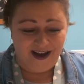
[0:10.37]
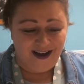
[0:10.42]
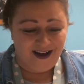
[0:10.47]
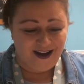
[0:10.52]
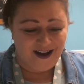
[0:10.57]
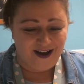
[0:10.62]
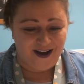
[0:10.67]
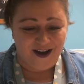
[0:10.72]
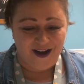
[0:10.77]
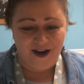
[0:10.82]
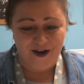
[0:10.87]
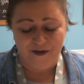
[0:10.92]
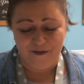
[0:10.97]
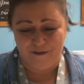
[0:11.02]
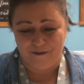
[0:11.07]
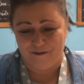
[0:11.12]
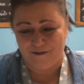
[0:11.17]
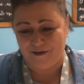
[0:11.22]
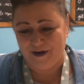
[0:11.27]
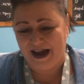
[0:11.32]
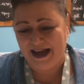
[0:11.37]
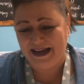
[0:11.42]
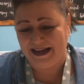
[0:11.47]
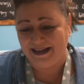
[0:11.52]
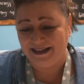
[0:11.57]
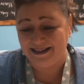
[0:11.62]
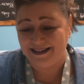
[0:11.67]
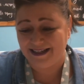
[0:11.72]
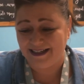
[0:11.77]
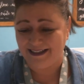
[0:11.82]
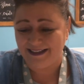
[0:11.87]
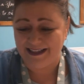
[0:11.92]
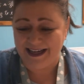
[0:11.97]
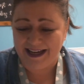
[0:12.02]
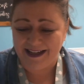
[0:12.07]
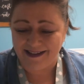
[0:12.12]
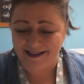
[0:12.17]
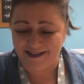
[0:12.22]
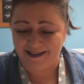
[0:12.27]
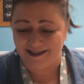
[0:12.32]
All right,
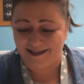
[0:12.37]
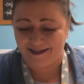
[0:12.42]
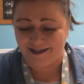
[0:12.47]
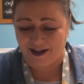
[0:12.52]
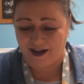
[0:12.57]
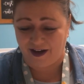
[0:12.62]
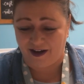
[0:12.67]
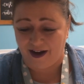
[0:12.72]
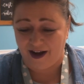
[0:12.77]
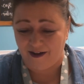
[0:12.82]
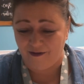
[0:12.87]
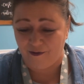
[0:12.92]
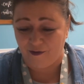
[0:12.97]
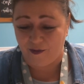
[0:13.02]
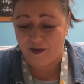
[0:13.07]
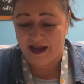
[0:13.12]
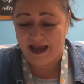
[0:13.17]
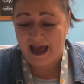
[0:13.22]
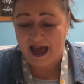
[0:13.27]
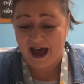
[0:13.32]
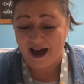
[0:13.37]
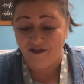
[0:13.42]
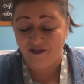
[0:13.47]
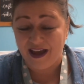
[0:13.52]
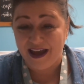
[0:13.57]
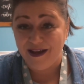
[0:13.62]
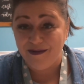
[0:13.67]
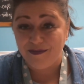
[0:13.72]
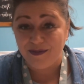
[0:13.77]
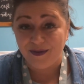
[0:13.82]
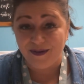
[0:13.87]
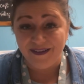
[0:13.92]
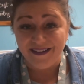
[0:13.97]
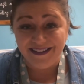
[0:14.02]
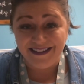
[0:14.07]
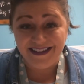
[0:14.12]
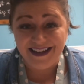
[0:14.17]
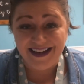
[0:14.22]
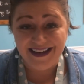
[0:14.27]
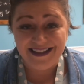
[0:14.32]
let's start off. We have a
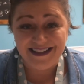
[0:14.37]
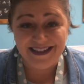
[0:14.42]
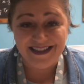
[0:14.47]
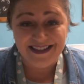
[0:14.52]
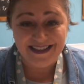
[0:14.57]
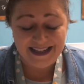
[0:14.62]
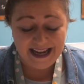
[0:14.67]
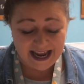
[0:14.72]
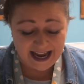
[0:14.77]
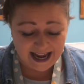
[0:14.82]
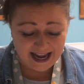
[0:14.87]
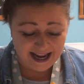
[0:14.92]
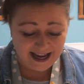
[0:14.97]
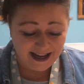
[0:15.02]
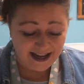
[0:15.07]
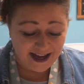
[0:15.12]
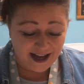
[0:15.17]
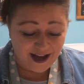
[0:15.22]
birthday today.